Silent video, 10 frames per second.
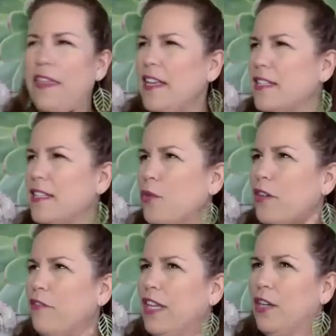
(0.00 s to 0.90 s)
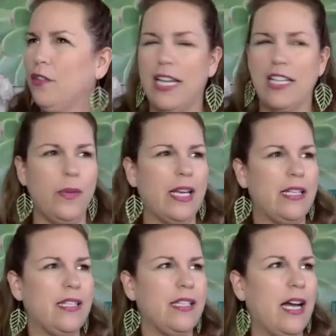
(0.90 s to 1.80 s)
think somewhere in a video last week,
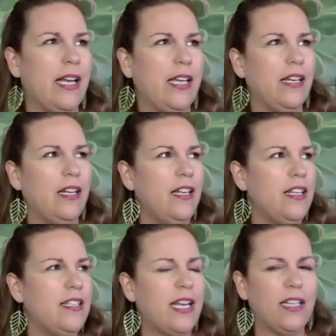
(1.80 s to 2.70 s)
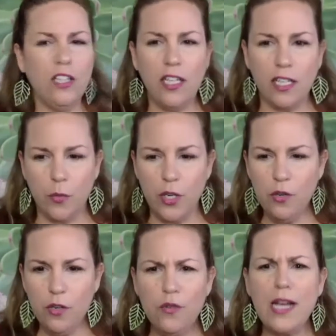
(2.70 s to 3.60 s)
I said, look, when
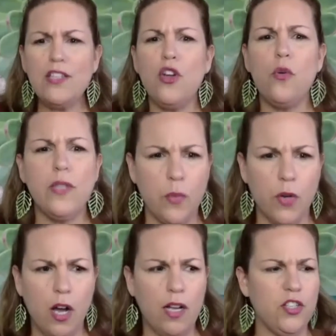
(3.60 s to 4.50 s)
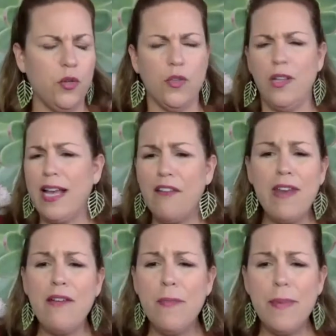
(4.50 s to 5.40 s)
you guys know when someone calls you and they're like, I've
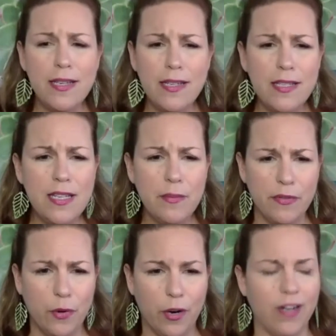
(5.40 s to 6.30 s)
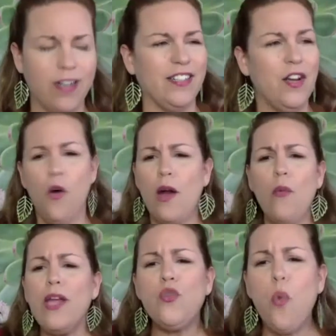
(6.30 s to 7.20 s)
never been to Disney before, or I
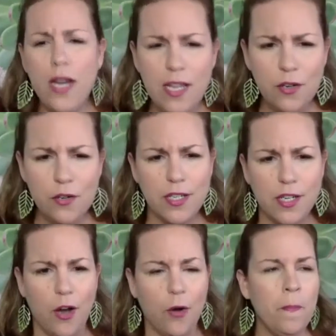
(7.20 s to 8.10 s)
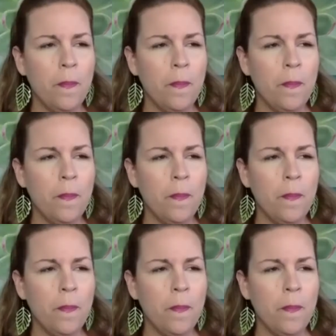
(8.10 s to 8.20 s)
went 20 years ago,